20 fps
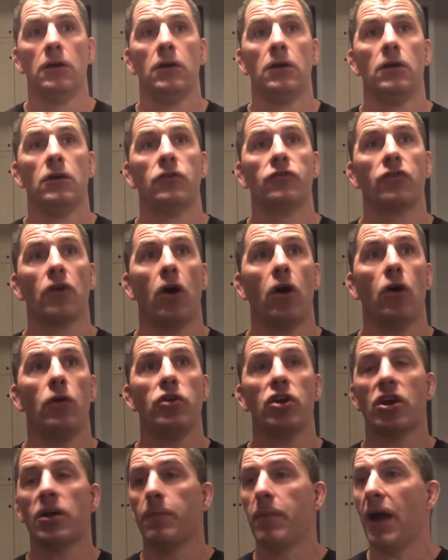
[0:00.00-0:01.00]
So
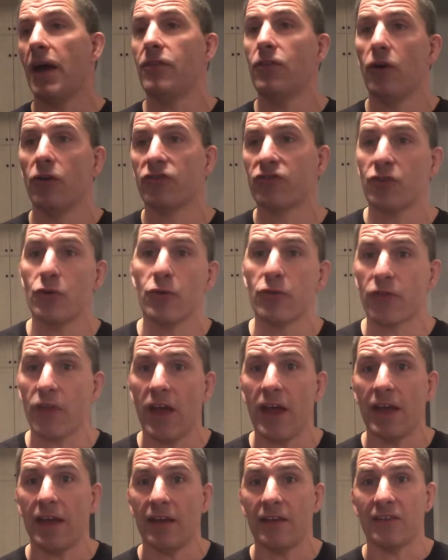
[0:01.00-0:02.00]
you combine those two
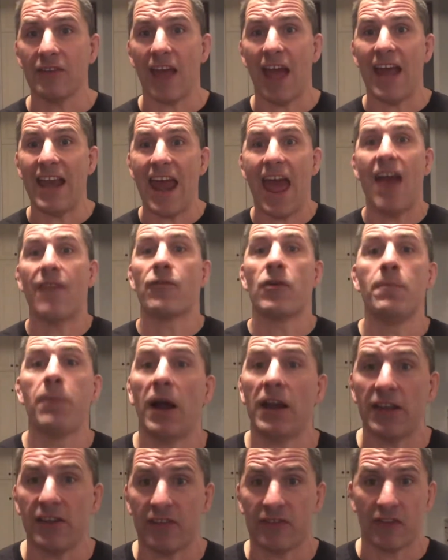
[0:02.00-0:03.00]
things and
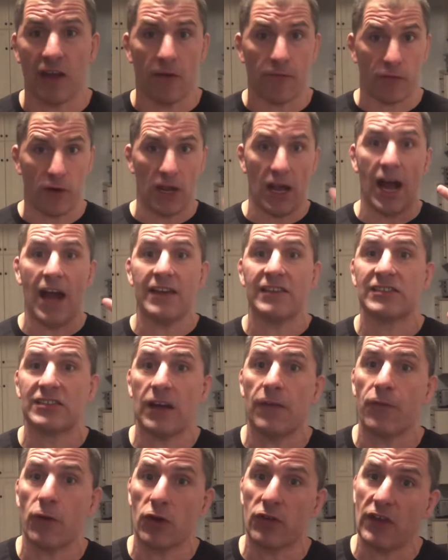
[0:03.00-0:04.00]
everybody's suffering. I
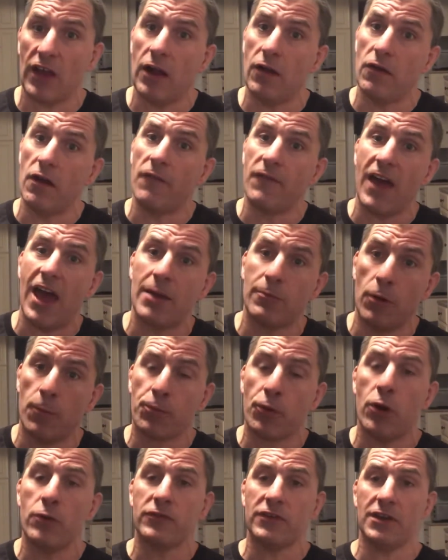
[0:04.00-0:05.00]
suffer because I don't have enough animal
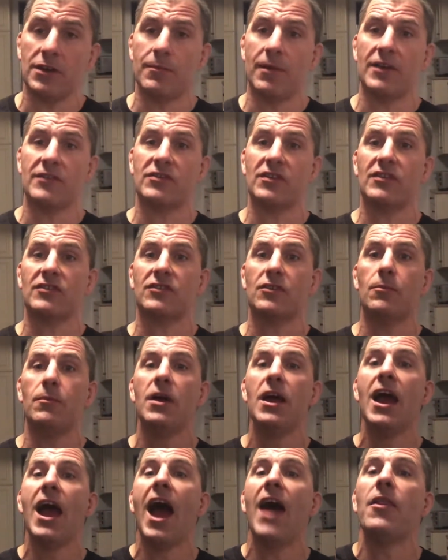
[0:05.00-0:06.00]
protein in my
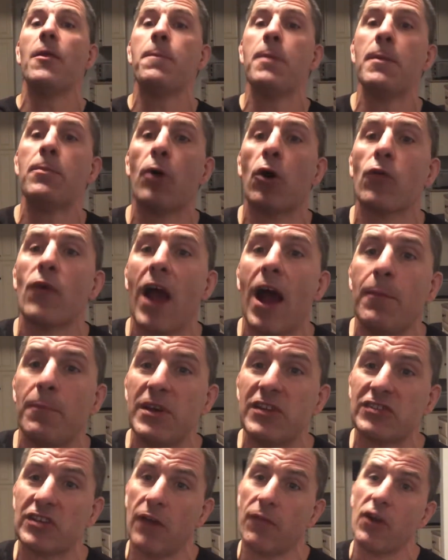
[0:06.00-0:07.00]
system, and the people around me
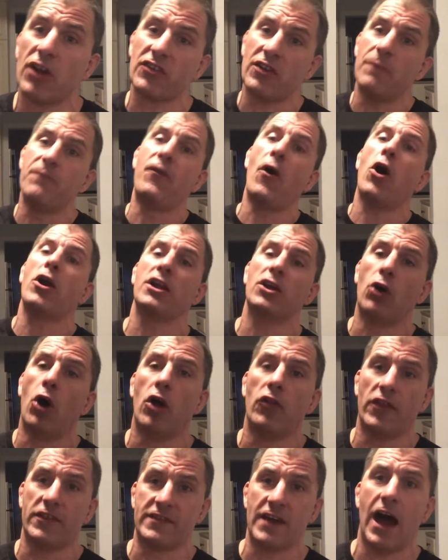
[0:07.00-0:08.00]
suffer because I'm farting
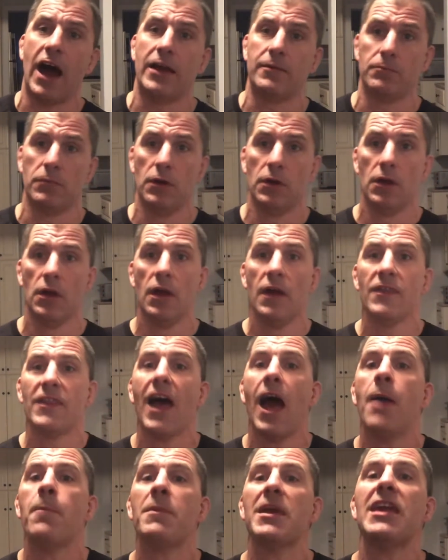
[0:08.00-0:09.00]
all the time.
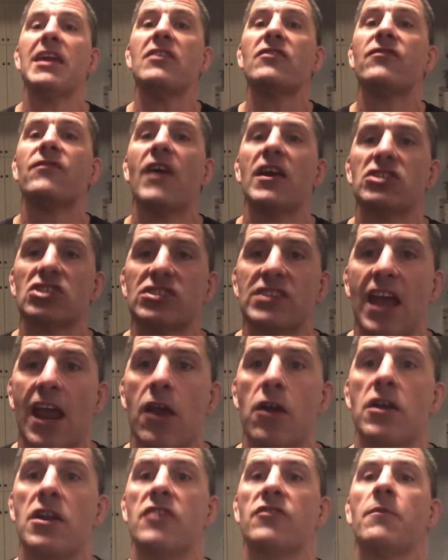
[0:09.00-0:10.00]
That means
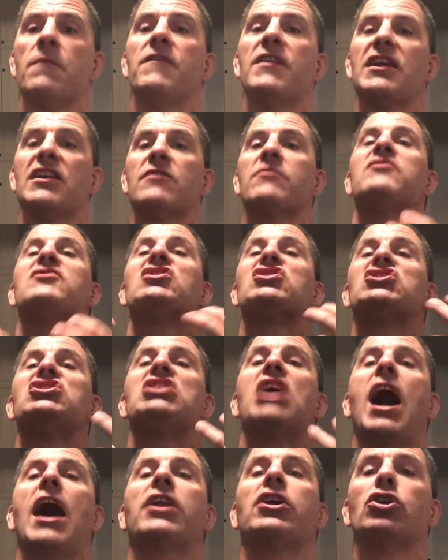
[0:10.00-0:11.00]
vegetarianism, veganism is just
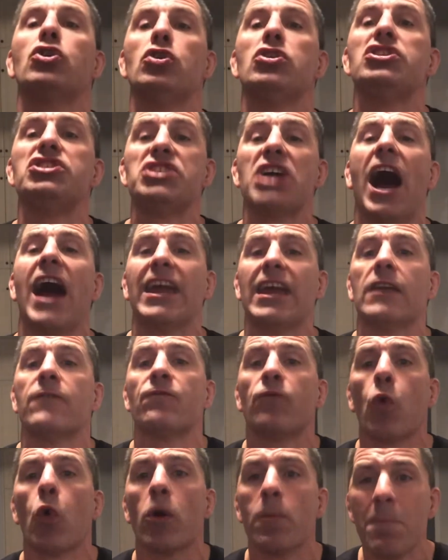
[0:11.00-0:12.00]
not a good diet
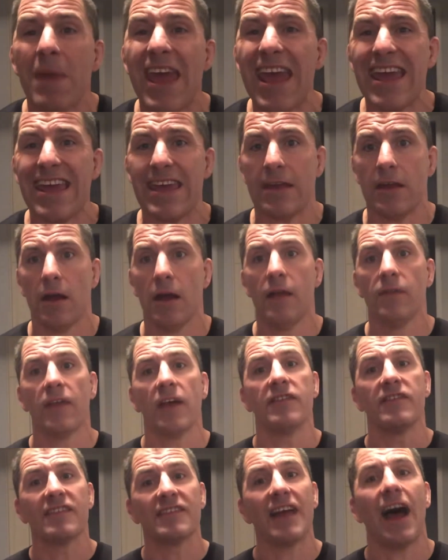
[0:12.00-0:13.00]
for me.
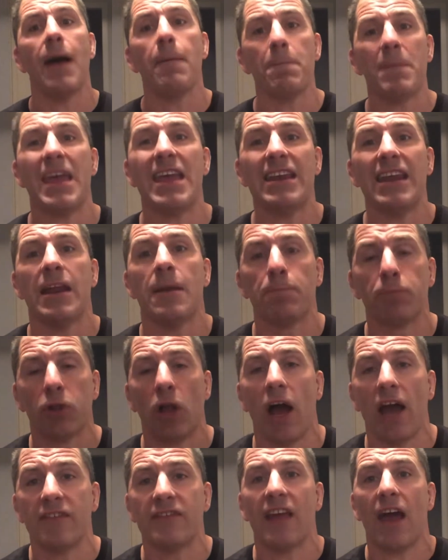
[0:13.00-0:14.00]
That does not mean it
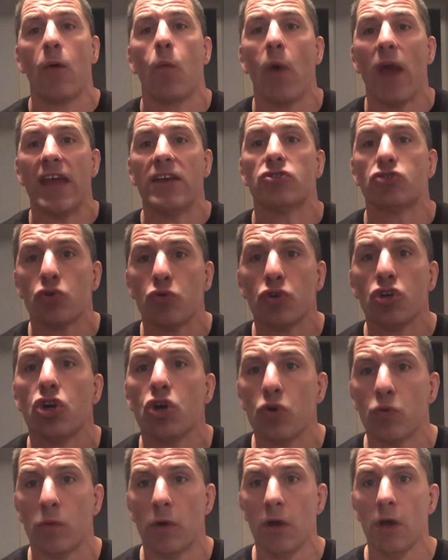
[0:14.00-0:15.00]
applies that way to
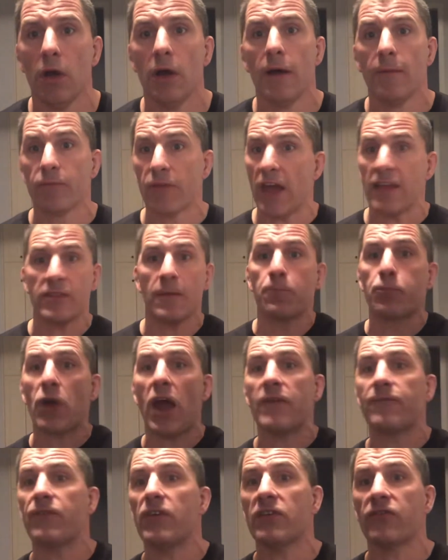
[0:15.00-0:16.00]
you. Take the
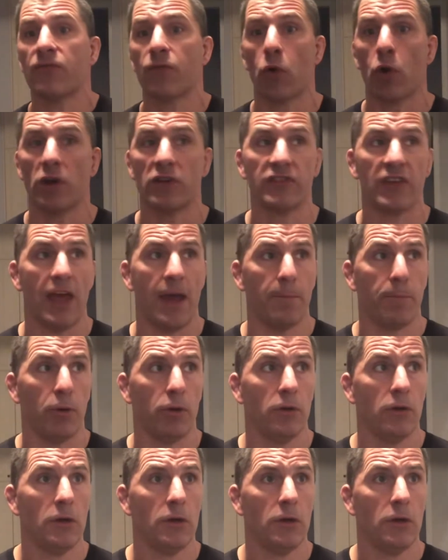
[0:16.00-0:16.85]
breakfast, for example.